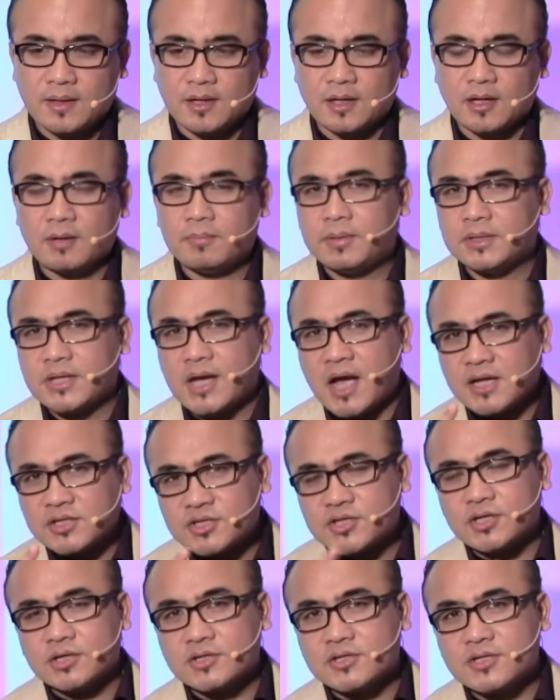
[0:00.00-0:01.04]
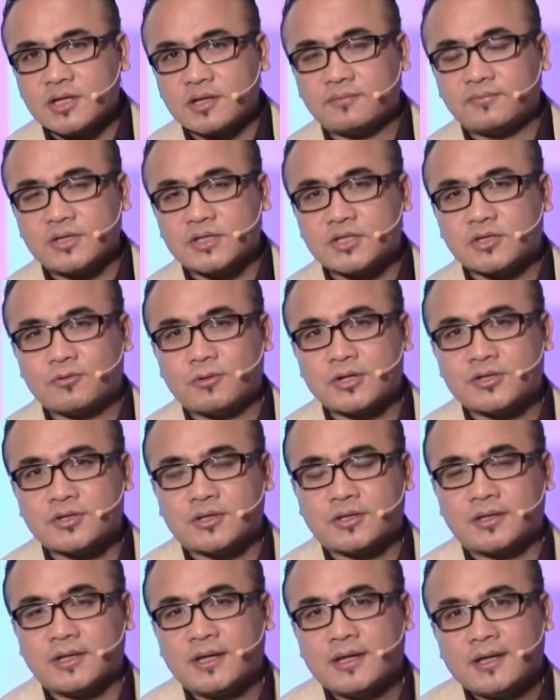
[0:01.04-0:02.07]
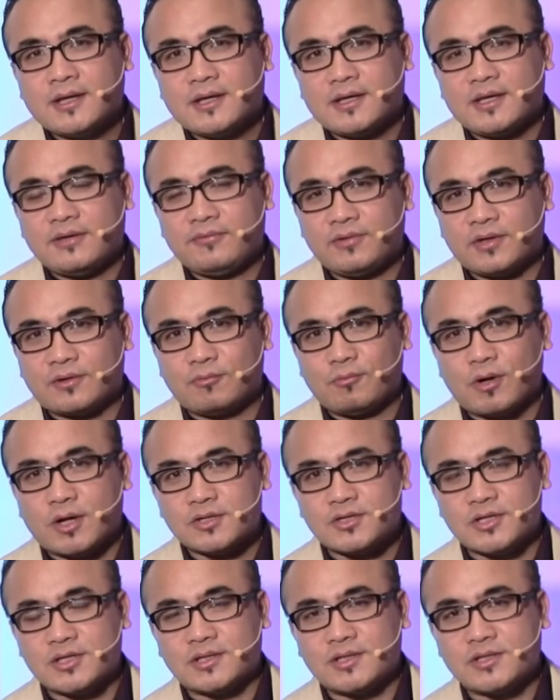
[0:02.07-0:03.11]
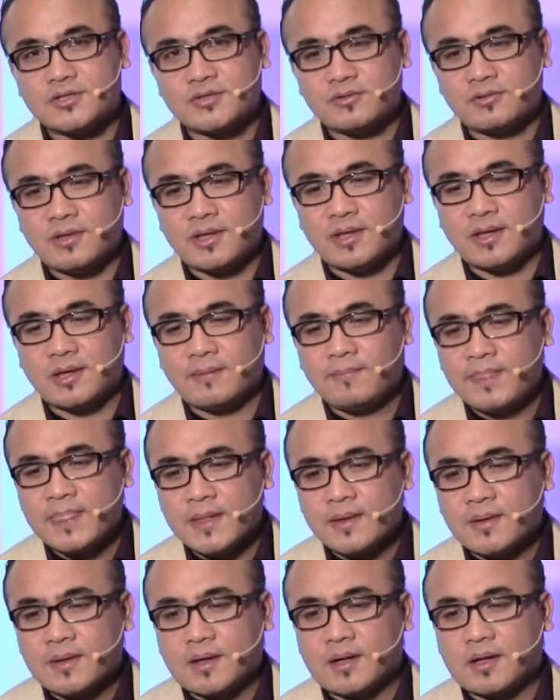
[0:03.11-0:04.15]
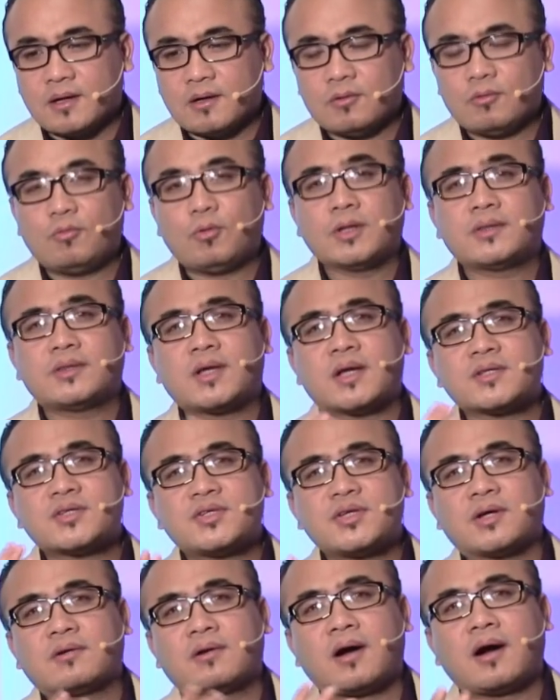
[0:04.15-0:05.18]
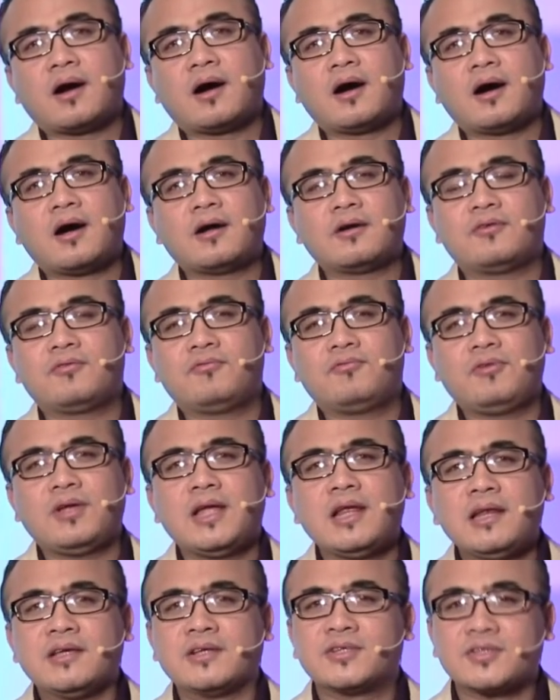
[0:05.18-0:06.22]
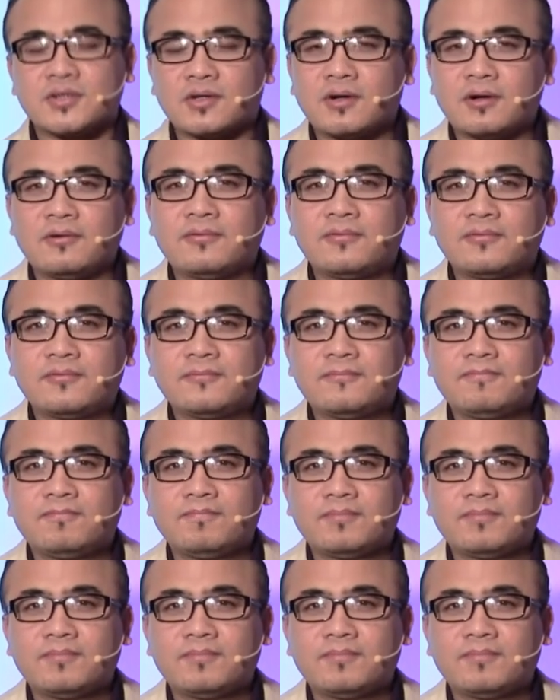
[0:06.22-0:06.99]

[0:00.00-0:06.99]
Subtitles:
But ask yourself this question, if you're watching this today, what does your heart really serve?